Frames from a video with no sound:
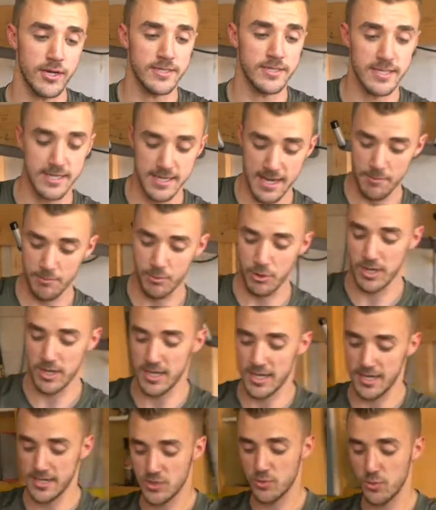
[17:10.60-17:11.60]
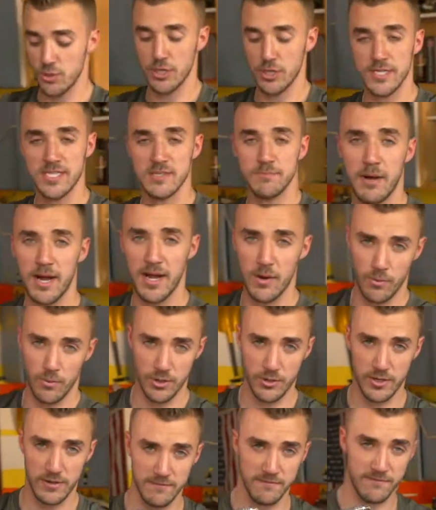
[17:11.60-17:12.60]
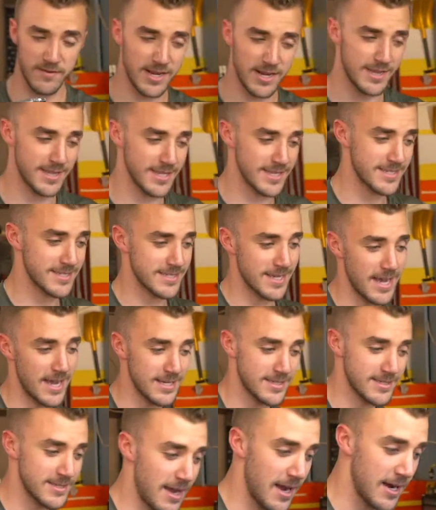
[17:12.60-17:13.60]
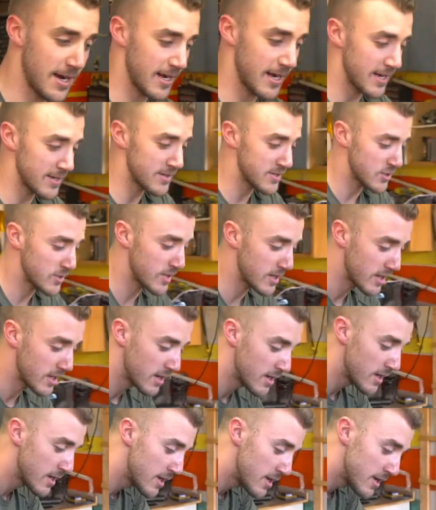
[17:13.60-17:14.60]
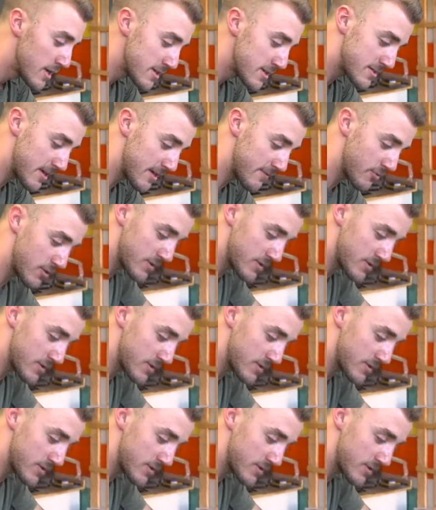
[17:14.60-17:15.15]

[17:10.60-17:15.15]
did not put it into a good spot where you can fit this size socket into it, say for